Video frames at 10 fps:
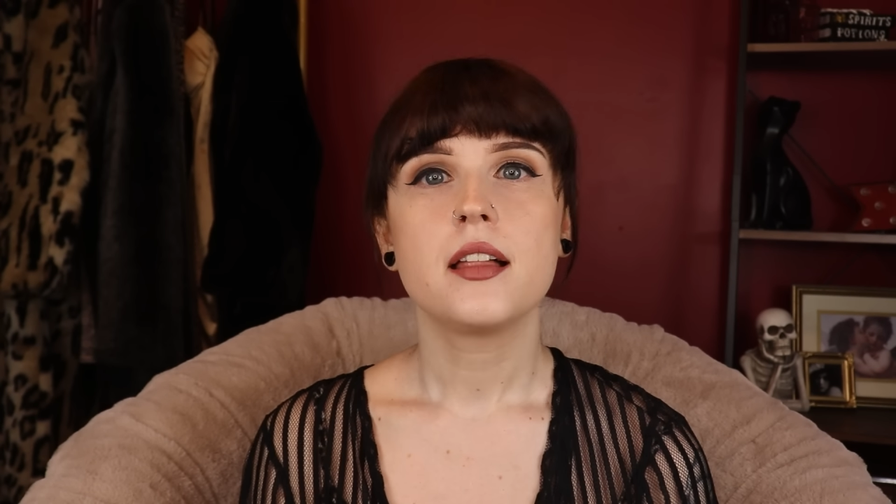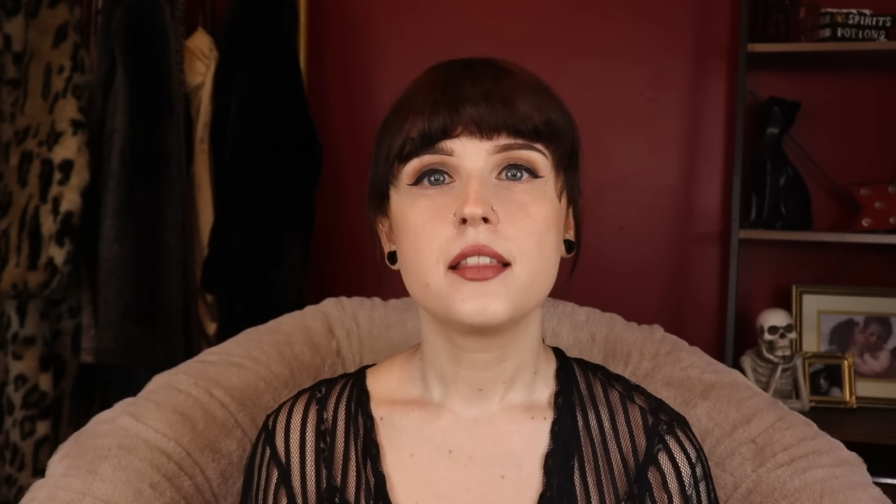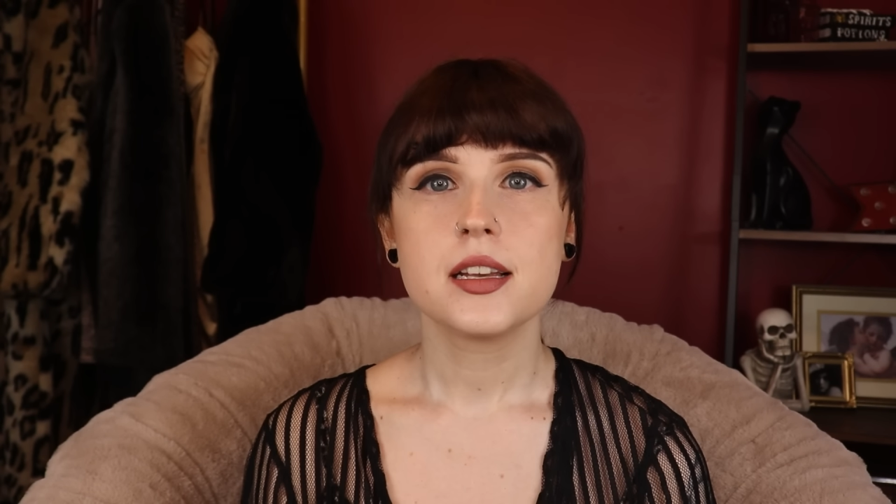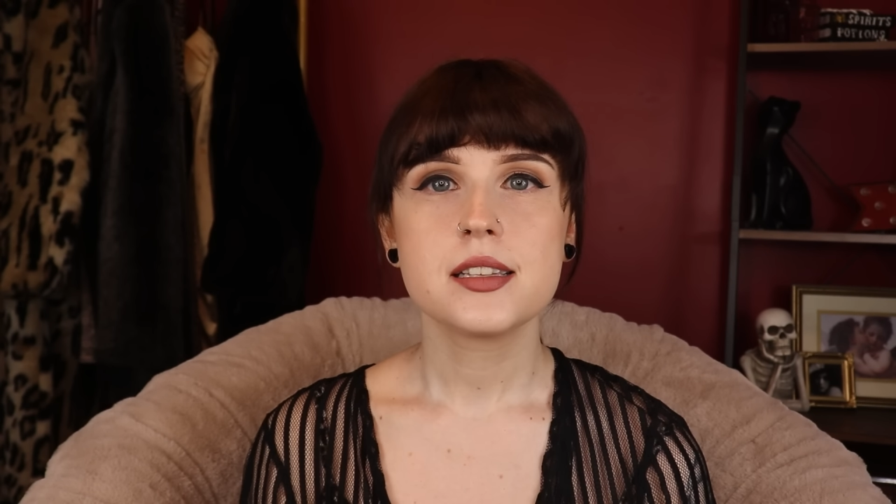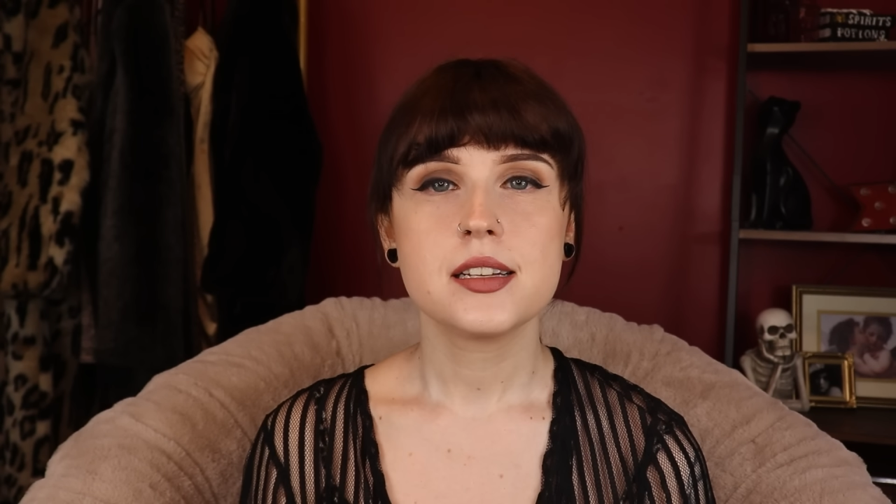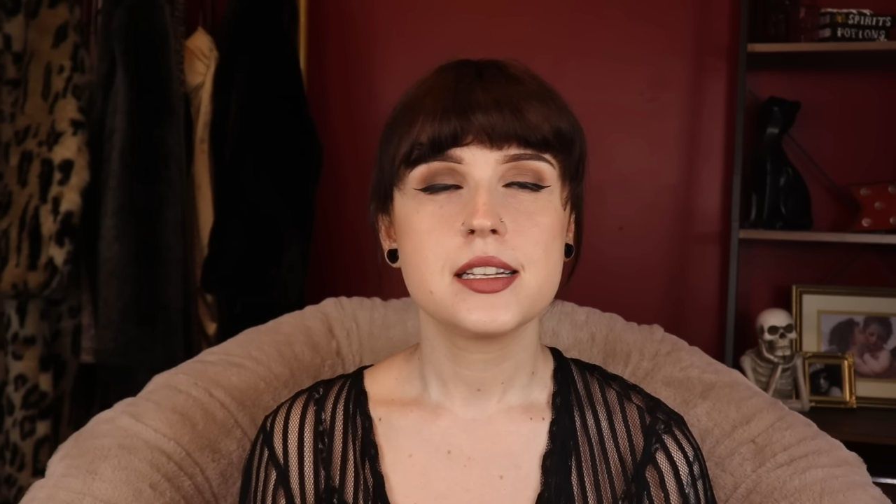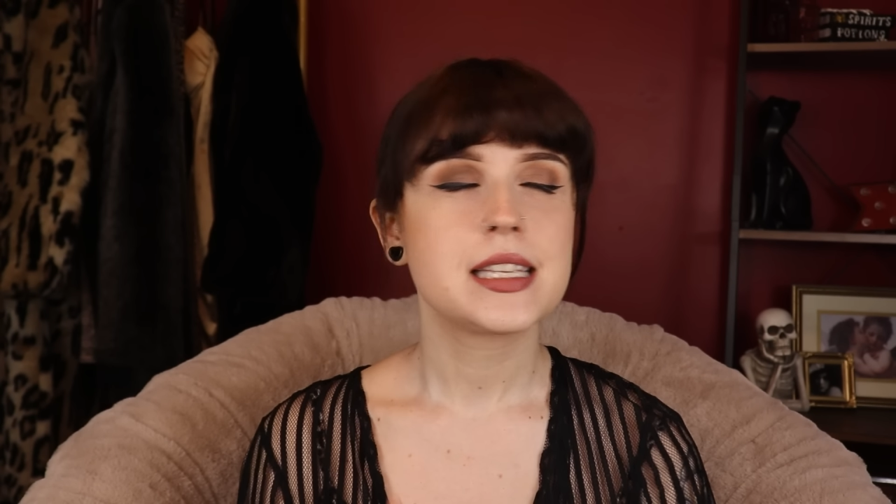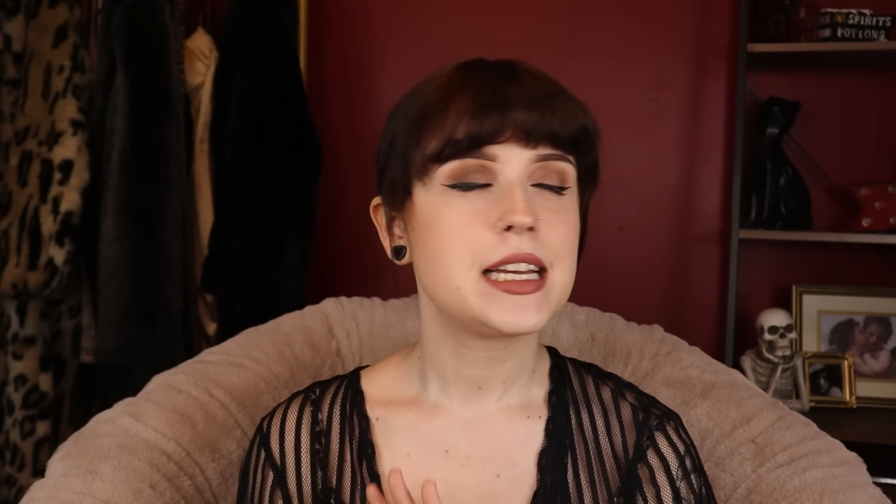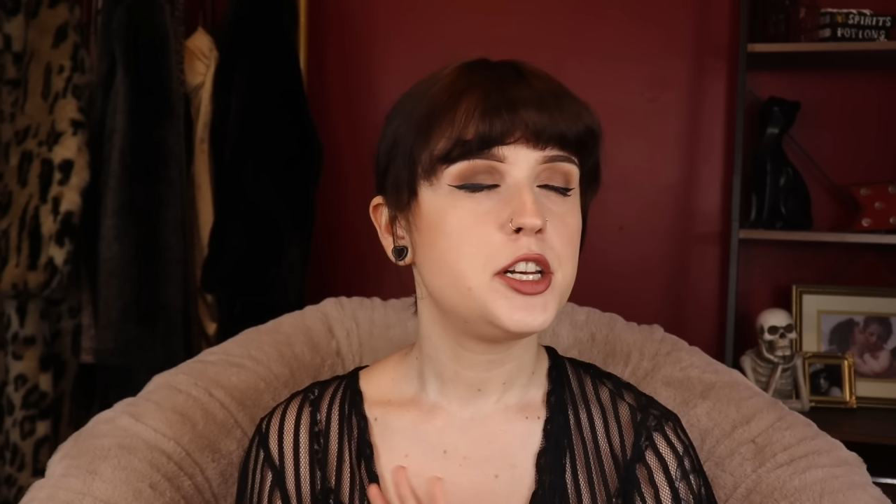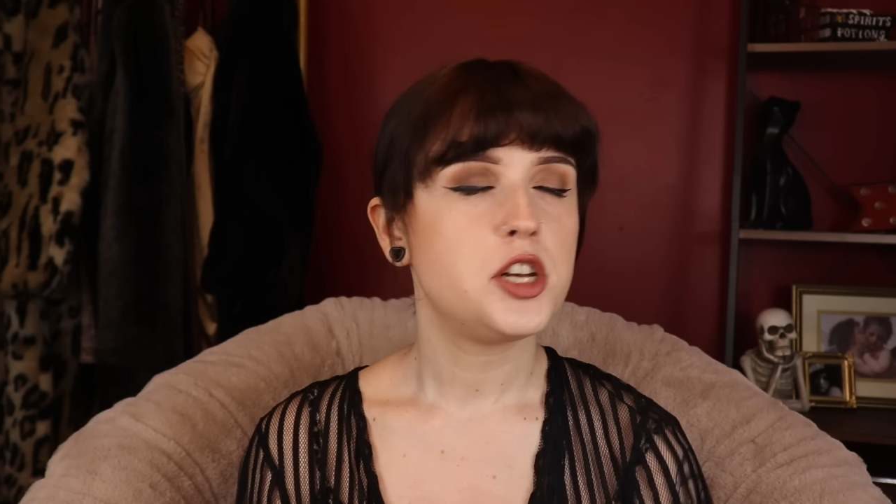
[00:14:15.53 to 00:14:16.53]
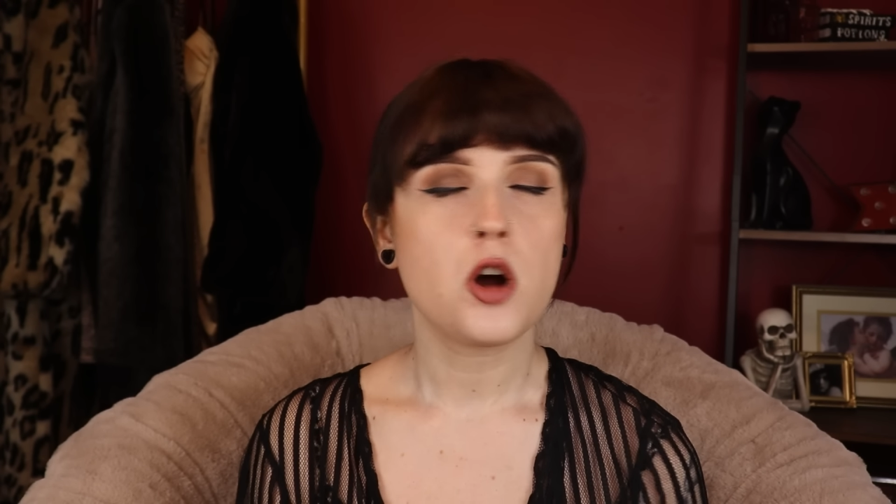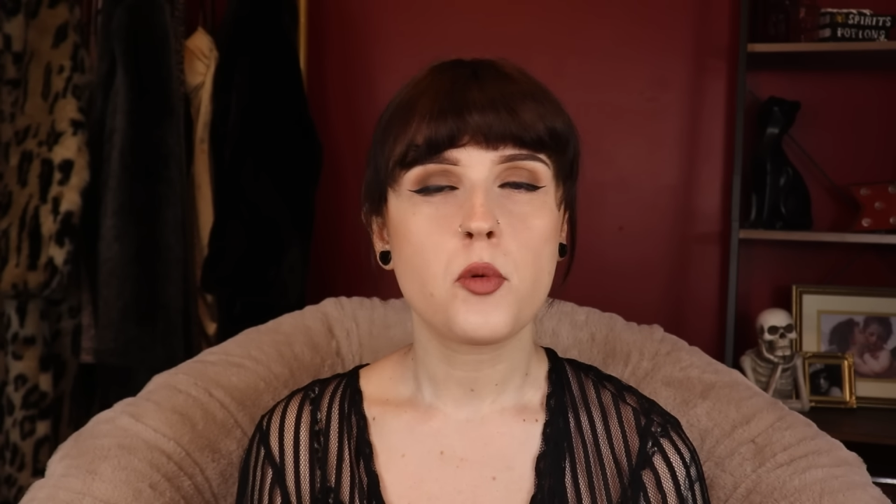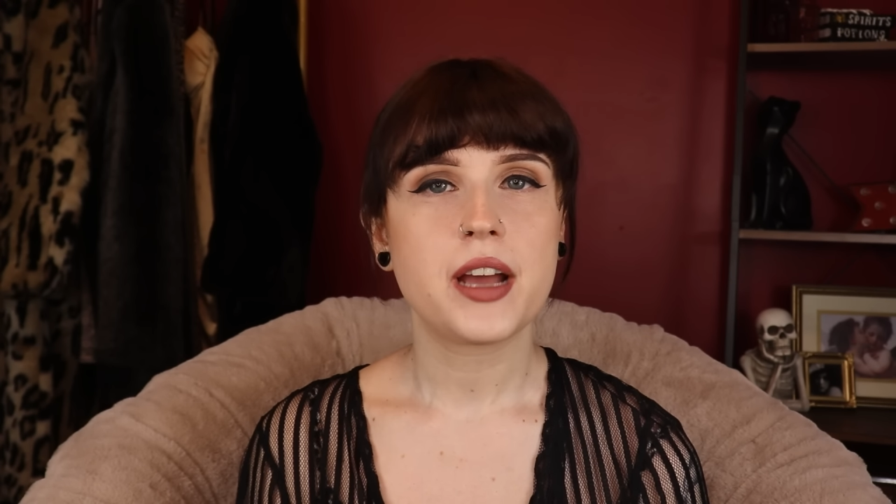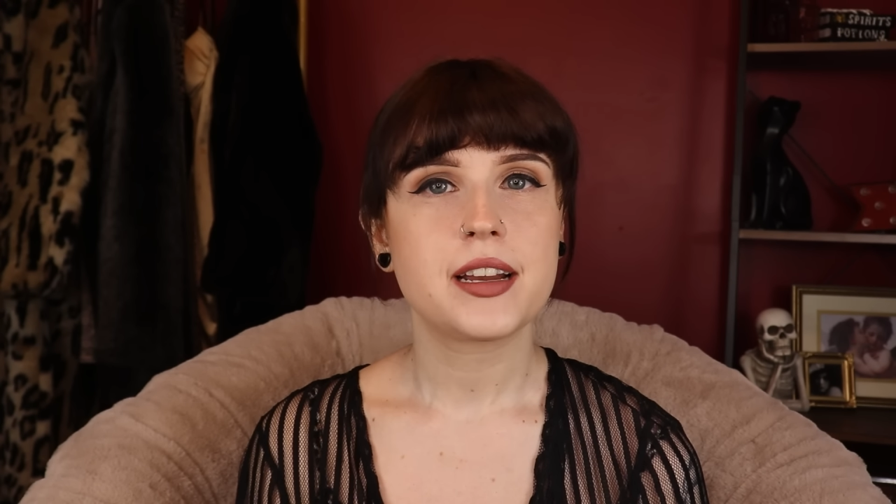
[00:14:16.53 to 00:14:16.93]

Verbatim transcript: This is in no way